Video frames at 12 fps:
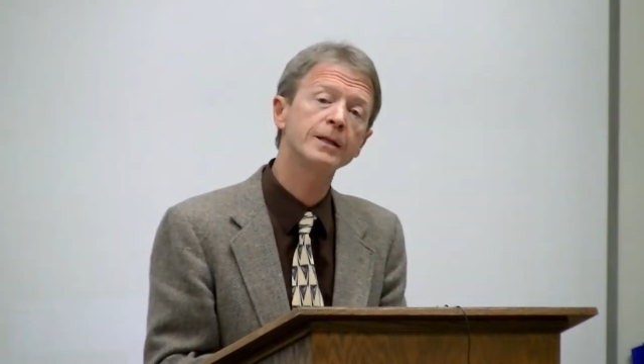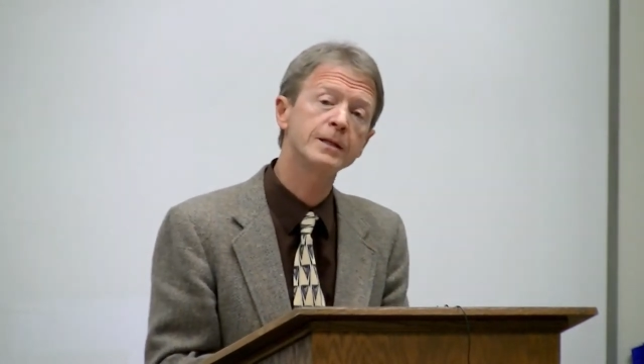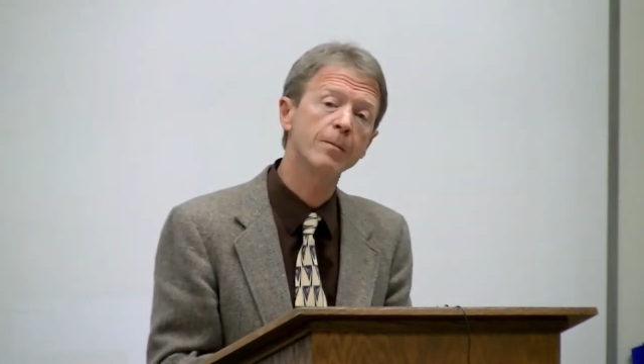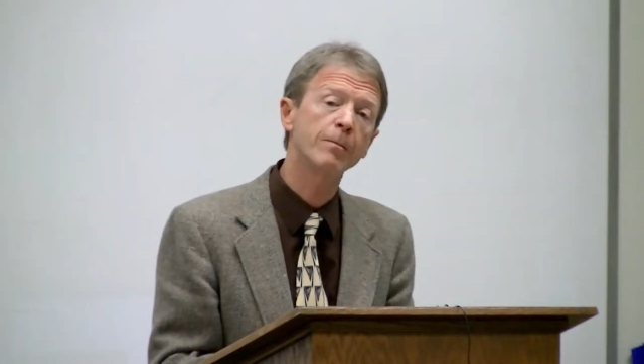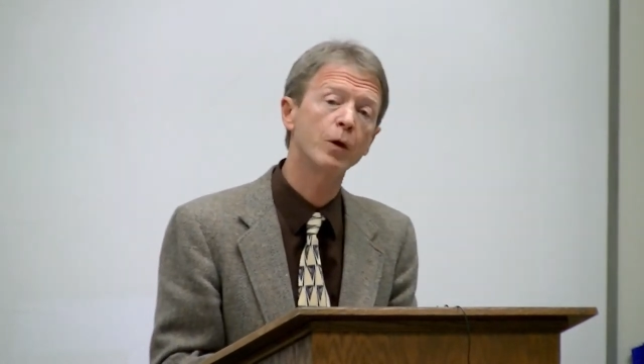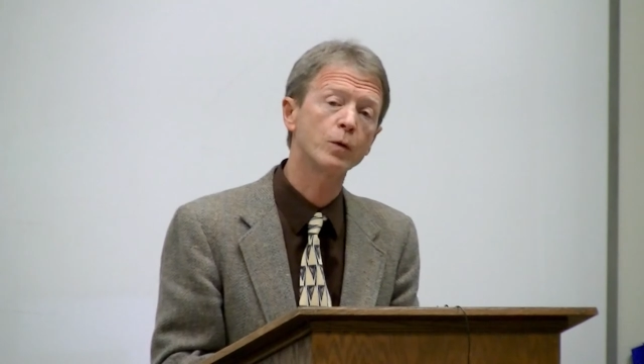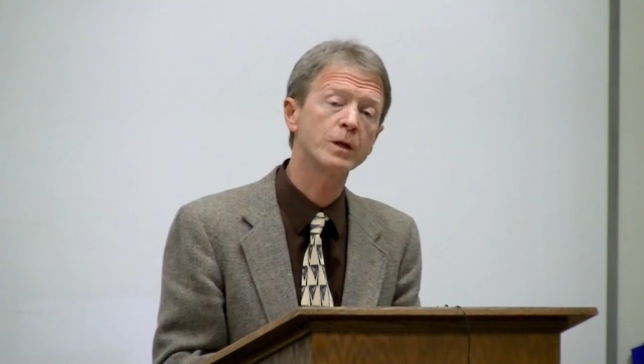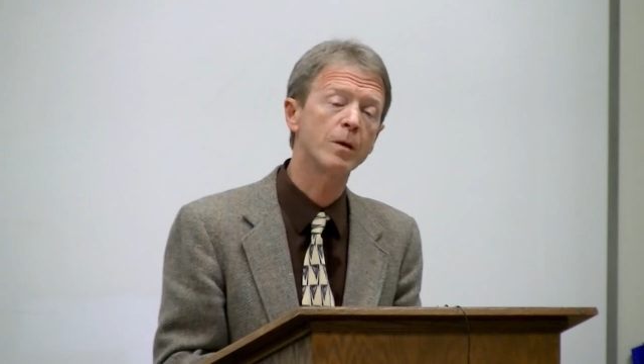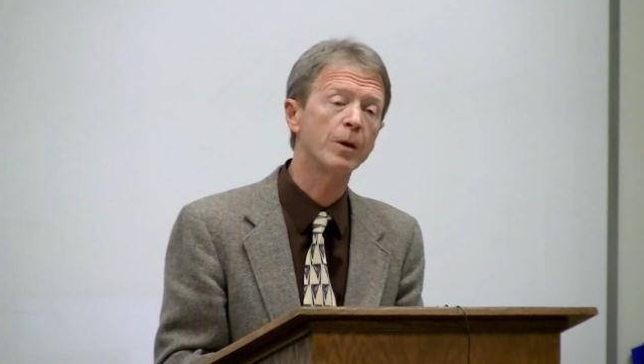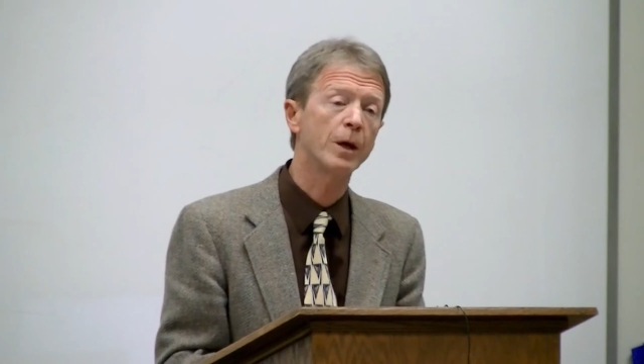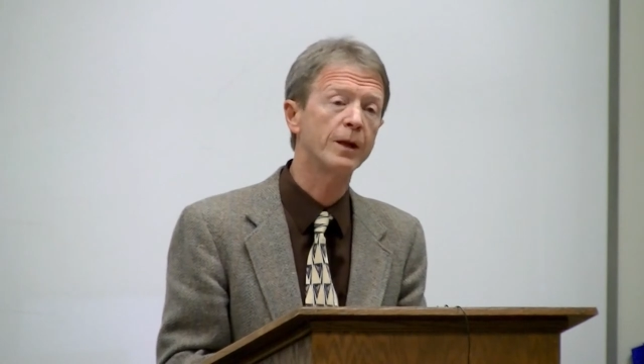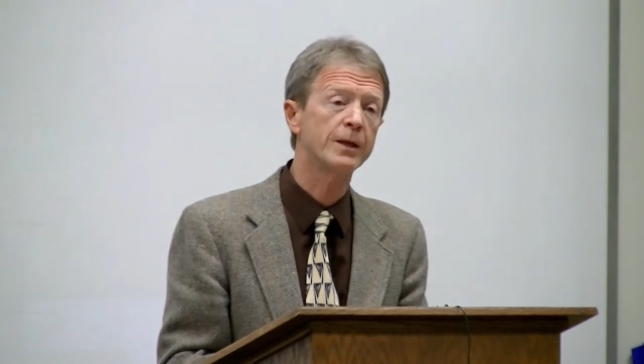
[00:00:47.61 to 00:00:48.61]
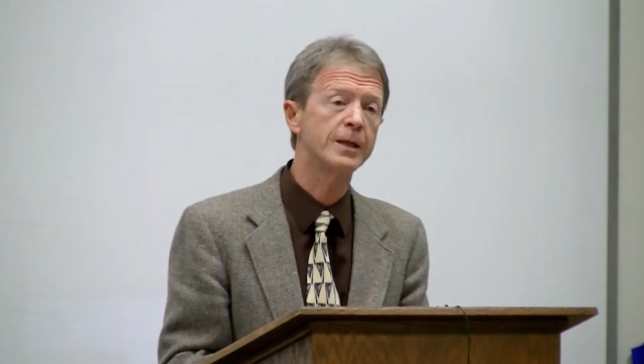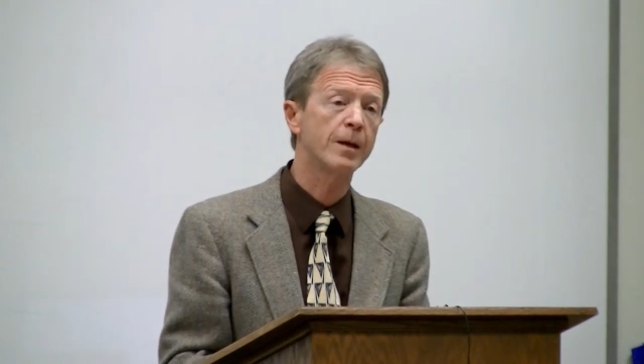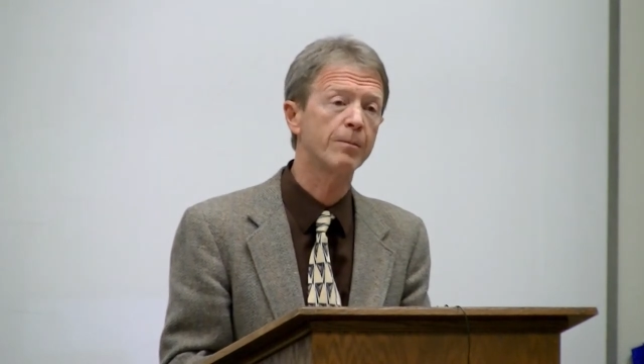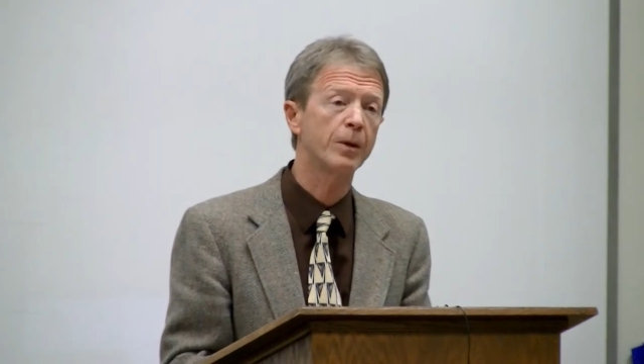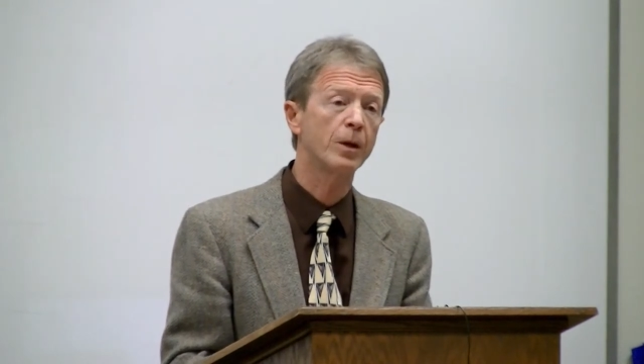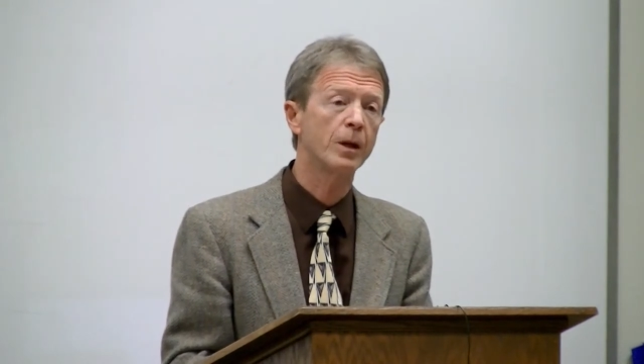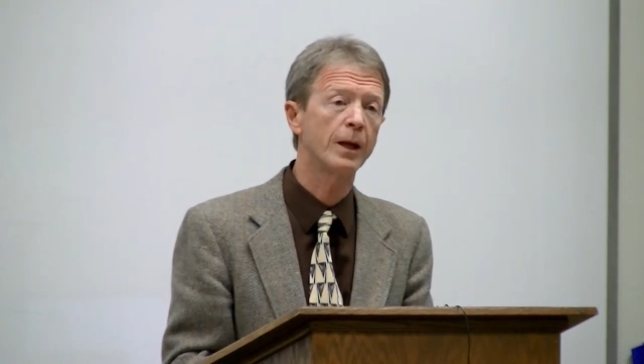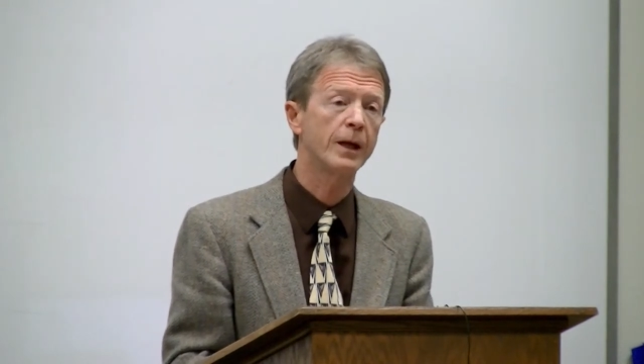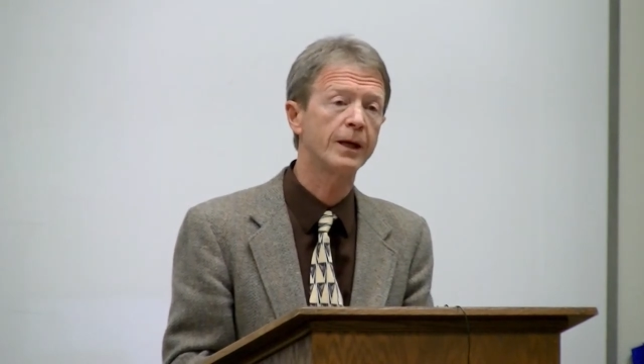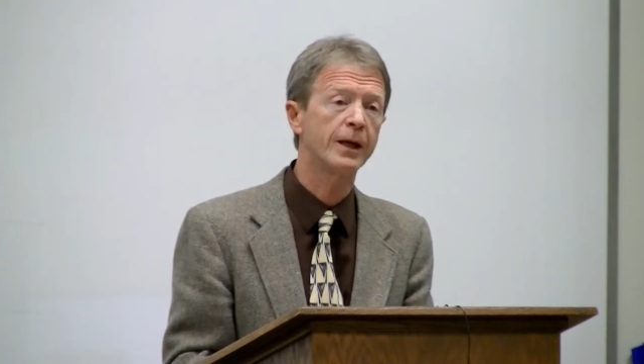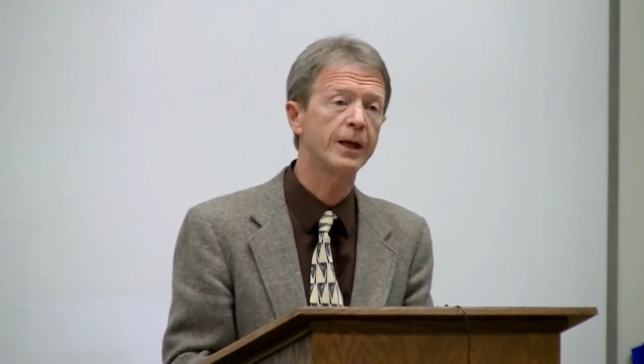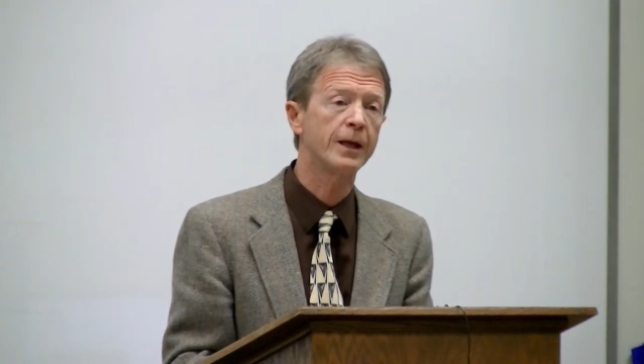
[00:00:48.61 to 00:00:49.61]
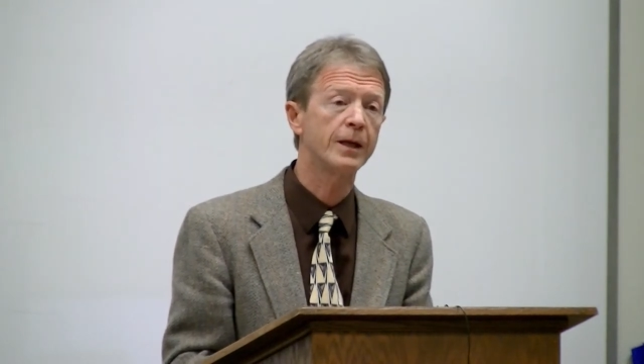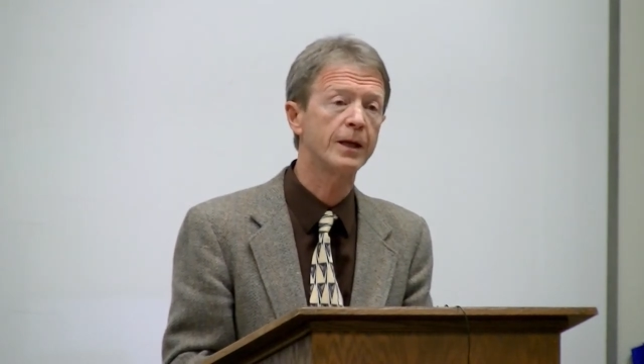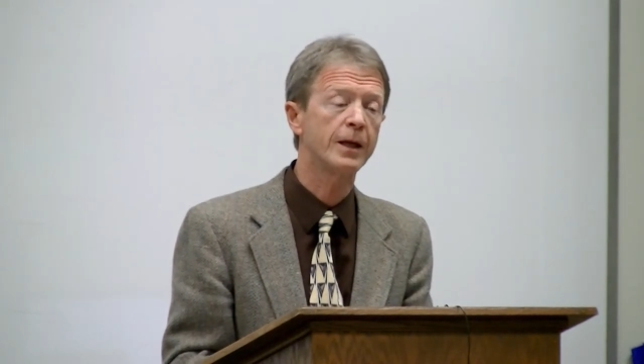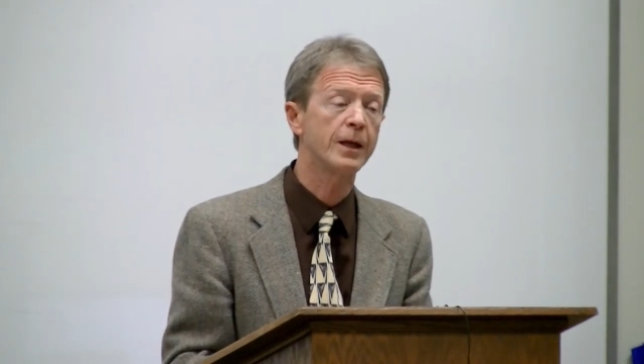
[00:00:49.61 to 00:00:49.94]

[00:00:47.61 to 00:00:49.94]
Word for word: symposium on the temple again